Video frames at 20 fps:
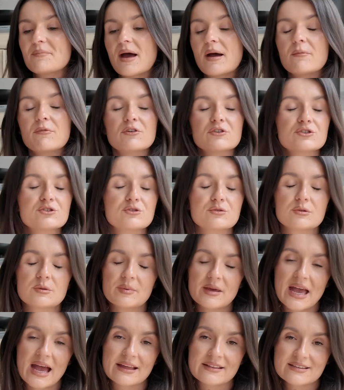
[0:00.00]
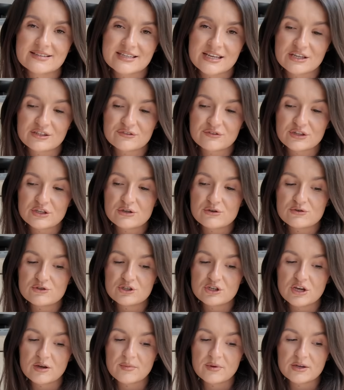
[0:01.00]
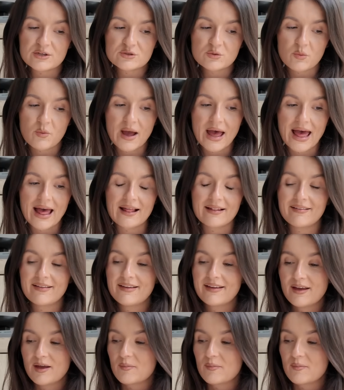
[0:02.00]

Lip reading: I'm also doing the behind the scenes for the YouTube as well.